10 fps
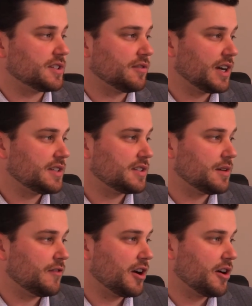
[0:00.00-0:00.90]
device in
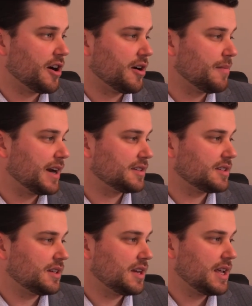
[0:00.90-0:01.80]
veterinary
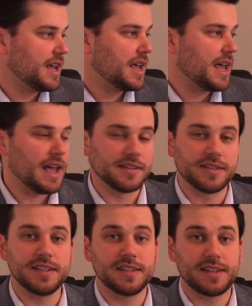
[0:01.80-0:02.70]
medicine, as
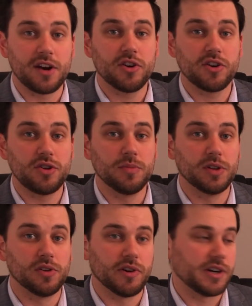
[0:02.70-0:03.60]
the standard human
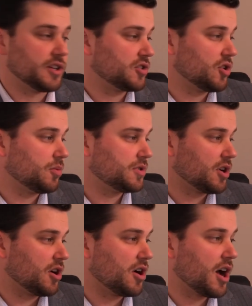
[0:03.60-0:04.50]
laryngoscopes
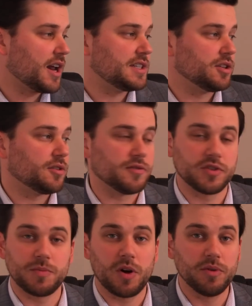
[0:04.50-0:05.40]
are not ideal for
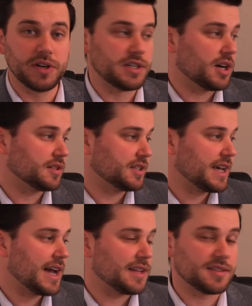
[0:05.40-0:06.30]
small breed dogs and
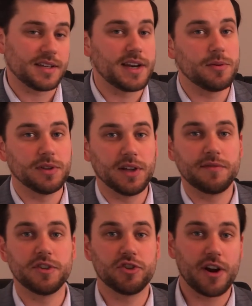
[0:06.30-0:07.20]
cats, and he would love
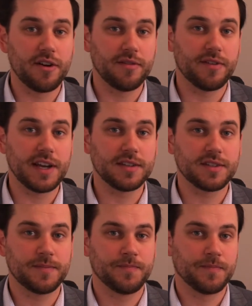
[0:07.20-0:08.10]
to try our device.